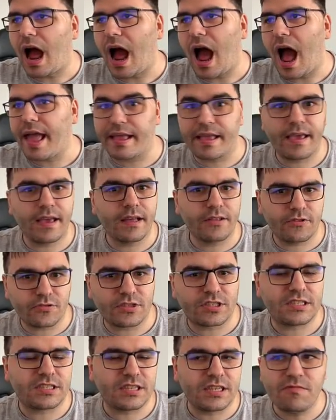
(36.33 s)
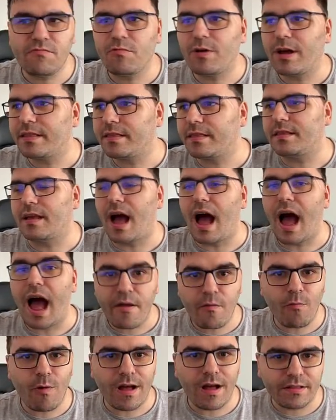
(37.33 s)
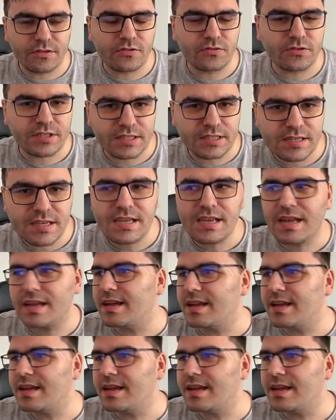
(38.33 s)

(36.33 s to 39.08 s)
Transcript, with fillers: I get to see what I want to see